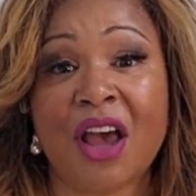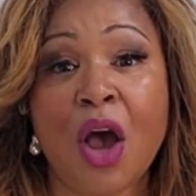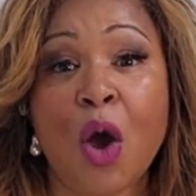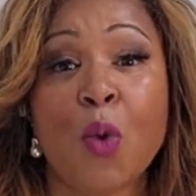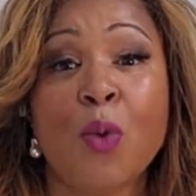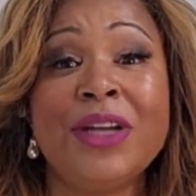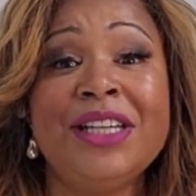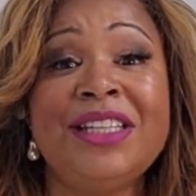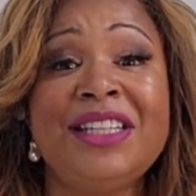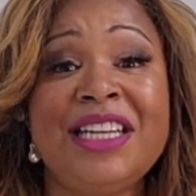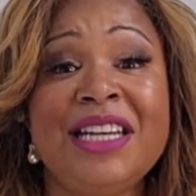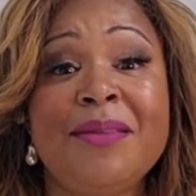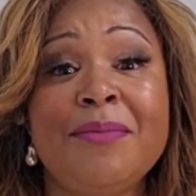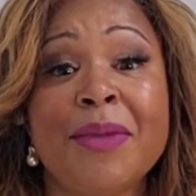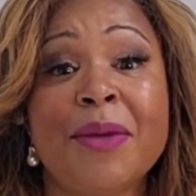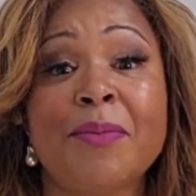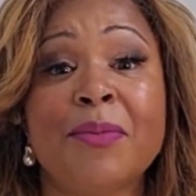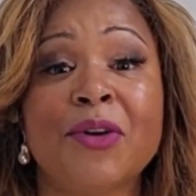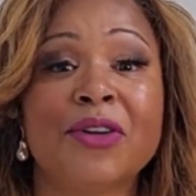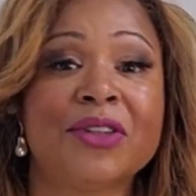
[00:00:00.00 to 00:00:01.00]
When team
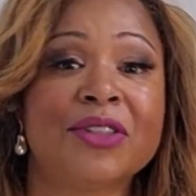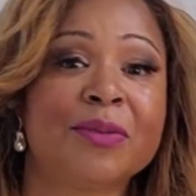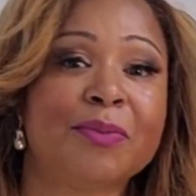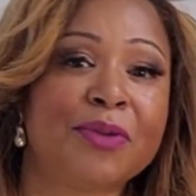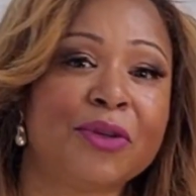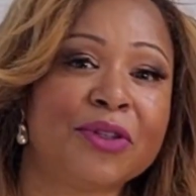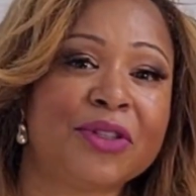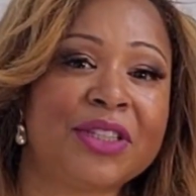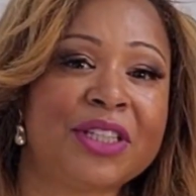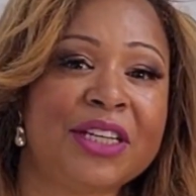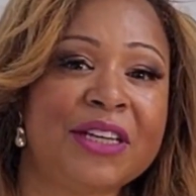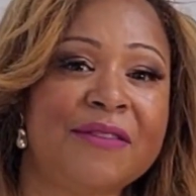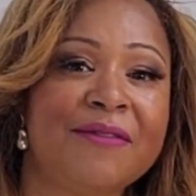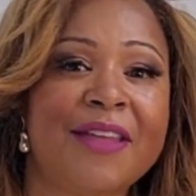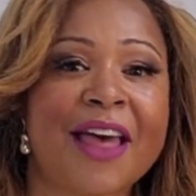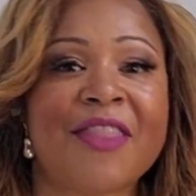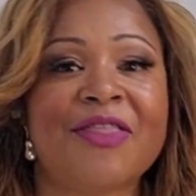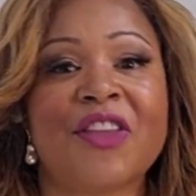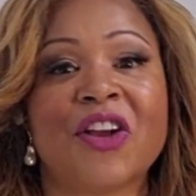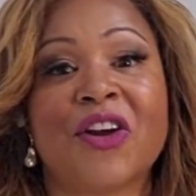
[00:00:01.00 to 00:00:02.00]
members perceive
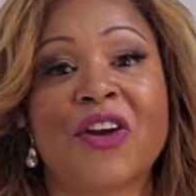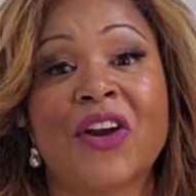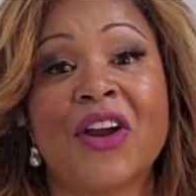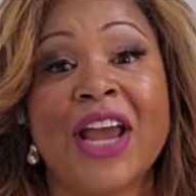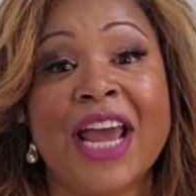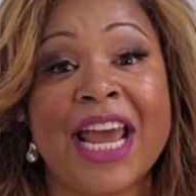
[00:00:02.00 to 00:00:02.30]
that their